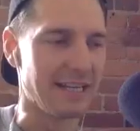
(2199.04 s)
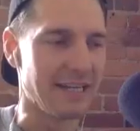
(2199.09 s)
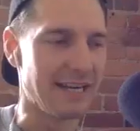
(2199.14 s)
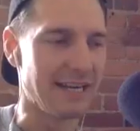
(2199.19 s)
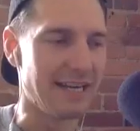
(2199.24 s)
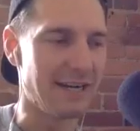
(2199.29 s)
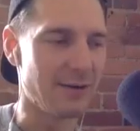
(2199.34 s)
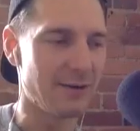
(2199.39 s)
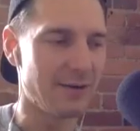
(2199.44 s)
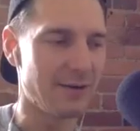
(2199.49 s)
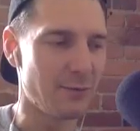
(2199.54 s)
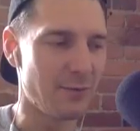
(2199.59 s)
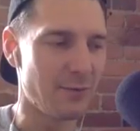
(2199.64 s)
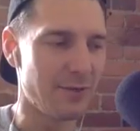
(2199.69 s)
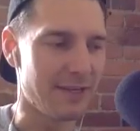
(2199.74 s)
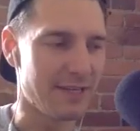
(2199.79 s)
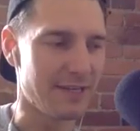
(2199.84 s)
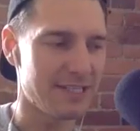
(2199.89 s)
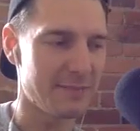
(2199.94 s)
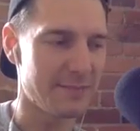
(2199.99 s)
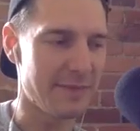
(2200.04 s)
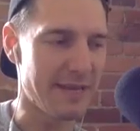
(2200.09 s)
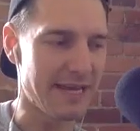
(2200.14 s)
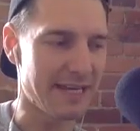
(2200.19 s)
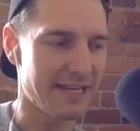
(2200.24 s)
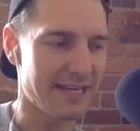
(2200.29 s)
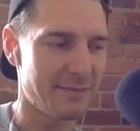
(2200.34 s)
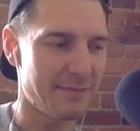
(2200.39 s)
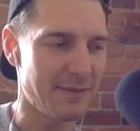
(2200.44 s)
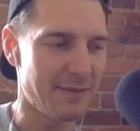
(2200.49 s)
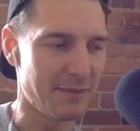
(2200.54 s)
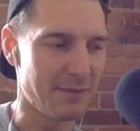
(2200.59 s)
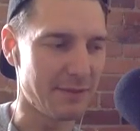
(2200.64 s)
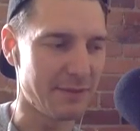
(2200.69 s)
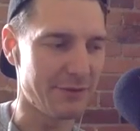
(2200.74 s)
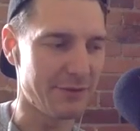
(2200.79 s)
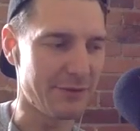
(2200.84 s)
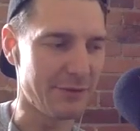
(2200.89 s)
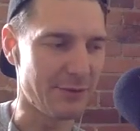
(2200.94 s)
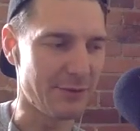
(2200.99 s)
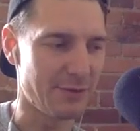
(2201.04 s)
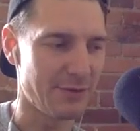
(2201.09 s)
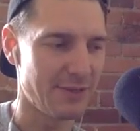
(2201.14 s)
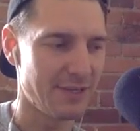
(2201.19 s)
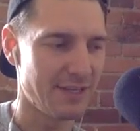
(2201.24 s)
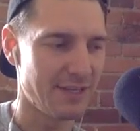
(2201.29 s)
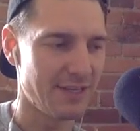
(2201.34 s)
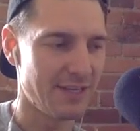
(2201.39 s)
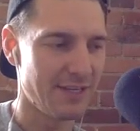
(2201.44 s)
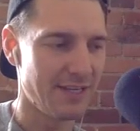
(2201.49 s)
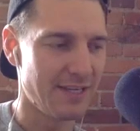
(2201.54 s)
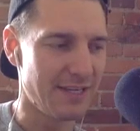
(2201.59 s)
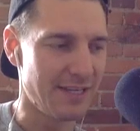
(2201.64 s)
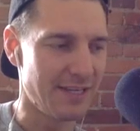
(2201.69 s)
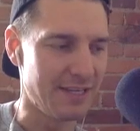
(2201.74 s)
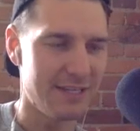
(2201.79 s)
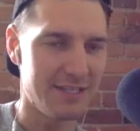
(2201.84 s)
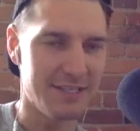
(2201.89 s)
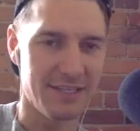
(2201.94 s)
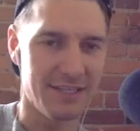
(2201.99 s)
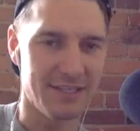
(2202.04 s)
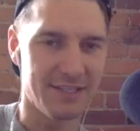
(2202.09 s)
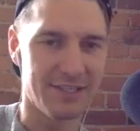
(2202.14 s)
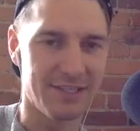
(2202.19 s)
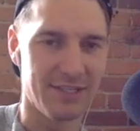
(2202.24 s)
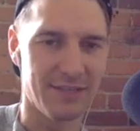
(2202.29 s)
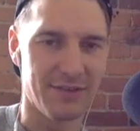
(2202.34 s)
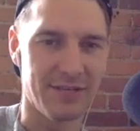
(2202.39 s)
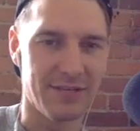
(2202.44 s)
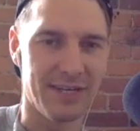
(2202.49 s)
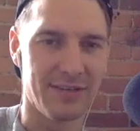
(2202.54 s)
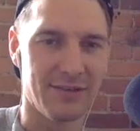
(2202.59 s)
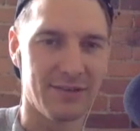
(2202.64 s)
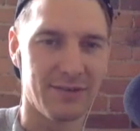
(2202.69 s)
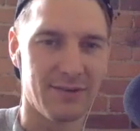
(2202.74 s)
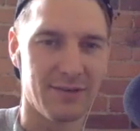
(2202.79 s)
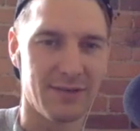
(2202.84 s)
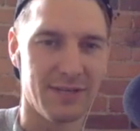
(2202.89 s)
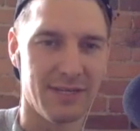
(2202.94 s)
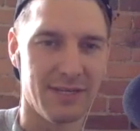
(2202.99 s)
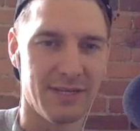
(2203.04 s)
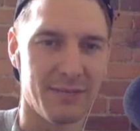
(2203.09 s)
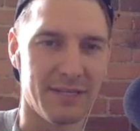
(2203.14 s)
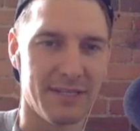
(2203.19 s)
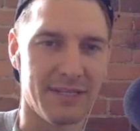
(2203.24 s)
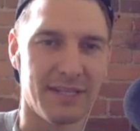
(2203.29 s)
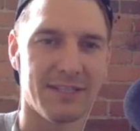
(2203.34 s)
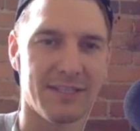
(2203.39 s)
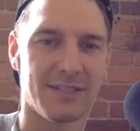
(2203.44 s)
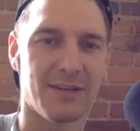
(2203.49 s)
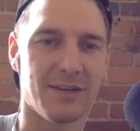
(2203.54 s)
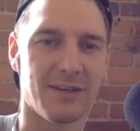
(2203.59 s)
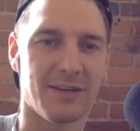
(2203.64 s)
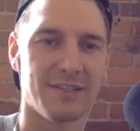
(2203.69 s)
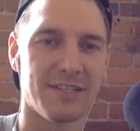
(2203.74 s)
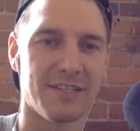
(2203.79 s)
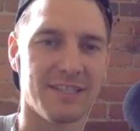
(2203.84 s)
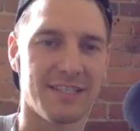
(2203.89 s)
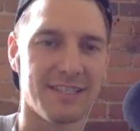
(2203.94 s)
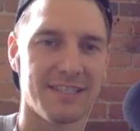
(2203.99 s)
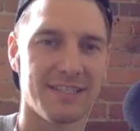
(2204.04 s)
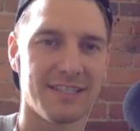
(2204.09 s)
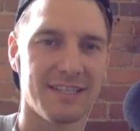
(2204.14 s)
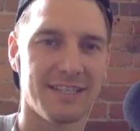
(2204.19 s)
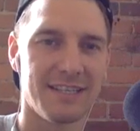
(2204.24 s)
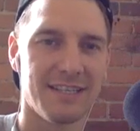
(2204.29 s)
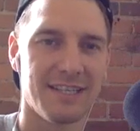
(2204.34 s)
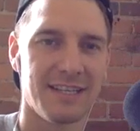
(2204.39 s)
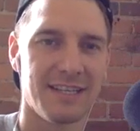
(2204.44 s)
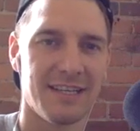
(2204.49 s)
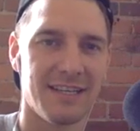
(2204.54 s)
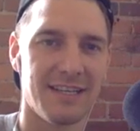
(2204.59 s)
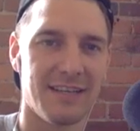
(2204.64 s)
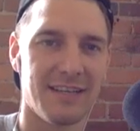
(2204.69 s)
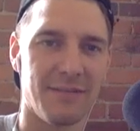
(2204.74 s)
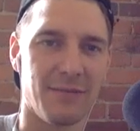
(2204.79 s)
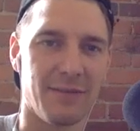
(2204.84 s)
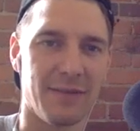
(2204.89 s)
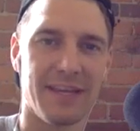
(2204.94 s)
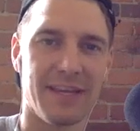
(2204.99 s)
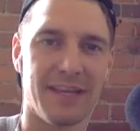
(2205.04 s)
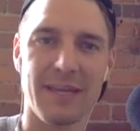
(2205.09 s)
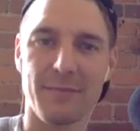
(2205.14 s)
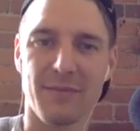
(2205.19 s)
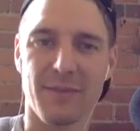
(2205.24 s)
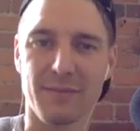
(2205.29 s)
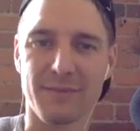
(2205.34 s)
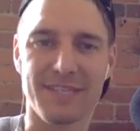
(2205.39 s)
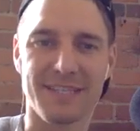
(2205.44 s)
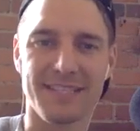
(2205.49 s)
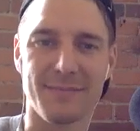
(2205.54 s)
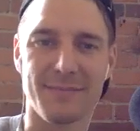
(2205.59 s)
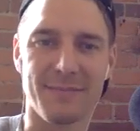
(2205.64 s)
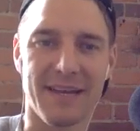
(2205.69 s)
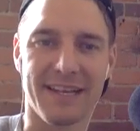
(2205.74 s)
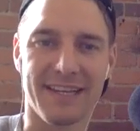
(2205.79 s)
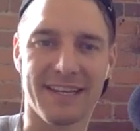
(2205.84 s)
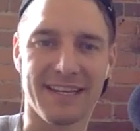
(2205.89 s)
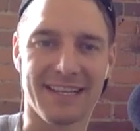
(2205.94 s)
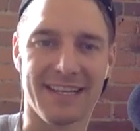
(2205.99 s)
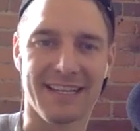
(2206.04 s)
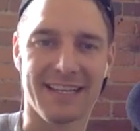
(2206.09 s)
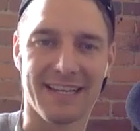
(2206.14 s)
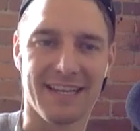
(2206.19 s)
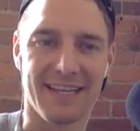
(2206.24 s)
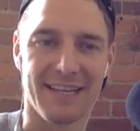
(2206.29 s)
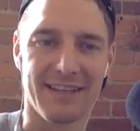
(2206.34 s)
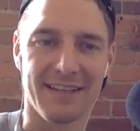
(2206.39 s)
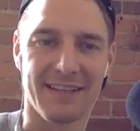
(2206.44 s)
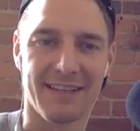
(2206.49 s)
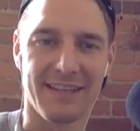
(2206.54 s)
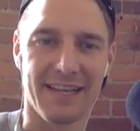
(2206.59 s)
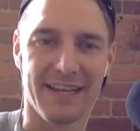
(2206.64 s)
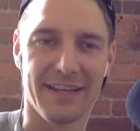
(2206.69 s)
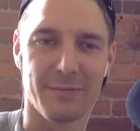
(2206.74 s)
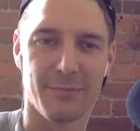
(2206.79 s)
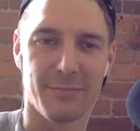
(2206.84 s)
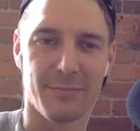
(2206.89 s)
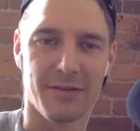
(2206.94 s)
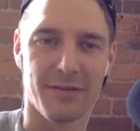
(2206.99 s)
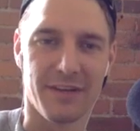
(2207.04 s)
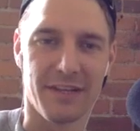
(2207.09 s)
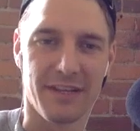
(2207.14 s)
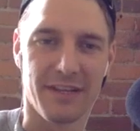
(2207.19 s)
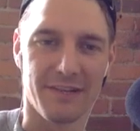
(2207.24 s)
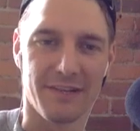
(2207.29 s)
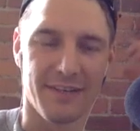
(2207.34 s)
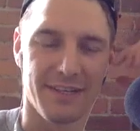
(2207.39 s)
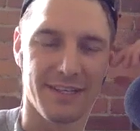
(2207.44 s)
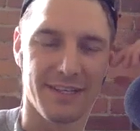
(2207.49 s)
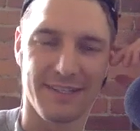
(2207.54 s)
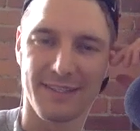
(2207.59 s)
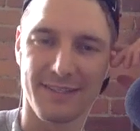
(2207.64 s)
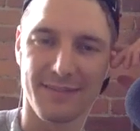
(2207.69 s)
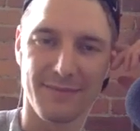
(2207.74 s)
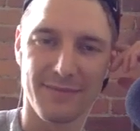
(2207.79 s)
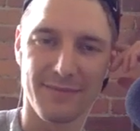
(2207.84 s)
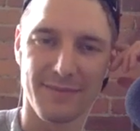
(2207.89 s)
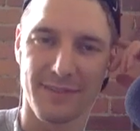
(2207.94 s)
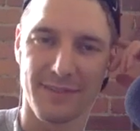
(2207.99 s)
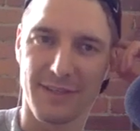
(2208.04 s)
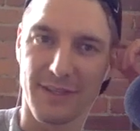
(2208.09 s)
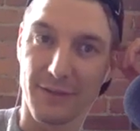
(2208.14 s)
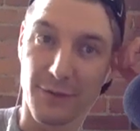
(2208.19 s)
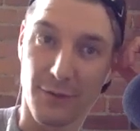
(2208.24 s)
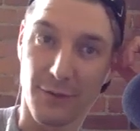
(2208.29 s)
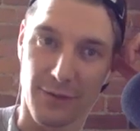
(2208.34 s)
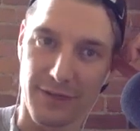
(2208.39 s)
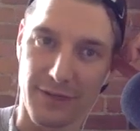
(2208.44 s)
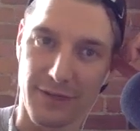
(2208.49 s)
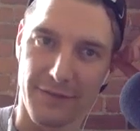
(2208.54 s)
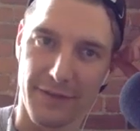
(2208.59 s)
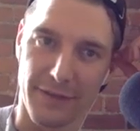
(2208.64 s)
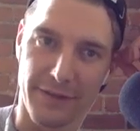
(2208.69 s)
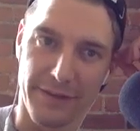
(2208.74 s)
how can we expect people to initiate children into an abundance consciousness if we keep them systematically at the line of poverty, right? Totally feel you.